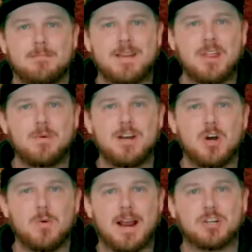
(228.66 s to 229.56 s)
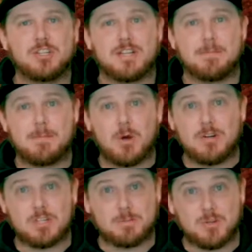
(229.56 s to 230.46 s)
Now that we know what actually skipping Baal
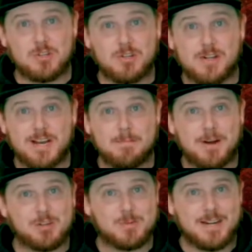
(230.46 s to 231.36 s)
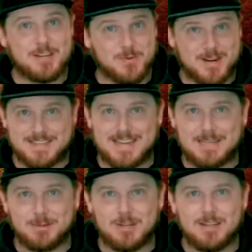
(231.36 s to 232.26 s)
Waves is supposed to look like compared to speaking to what it's
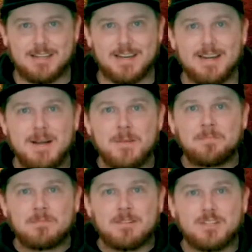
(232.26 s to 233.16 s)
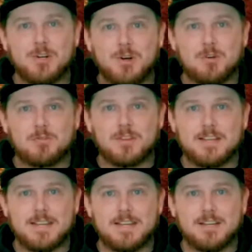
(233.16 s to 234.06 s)
not supposed to look like, let's go over
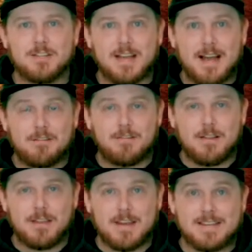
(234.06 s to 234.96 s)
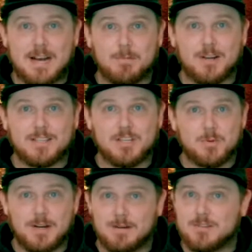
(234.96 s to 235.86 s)
the details of the exact
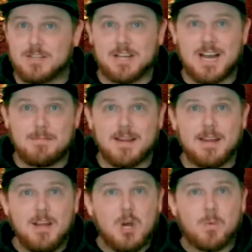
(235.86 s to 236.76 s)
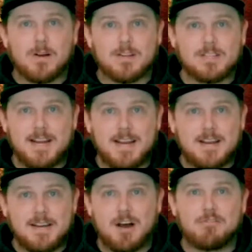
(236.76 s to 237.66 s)
process when it comes to the timing, where to
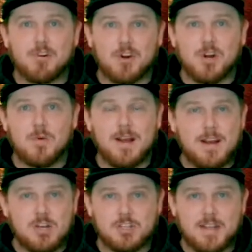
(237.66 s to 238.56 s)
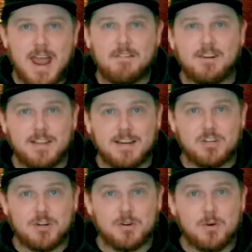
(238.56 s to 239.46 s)
stand, how far to go in, and just everything
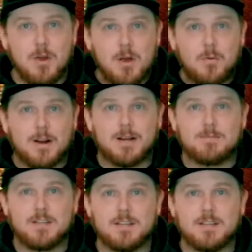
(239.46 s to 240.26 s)
in general when it comes to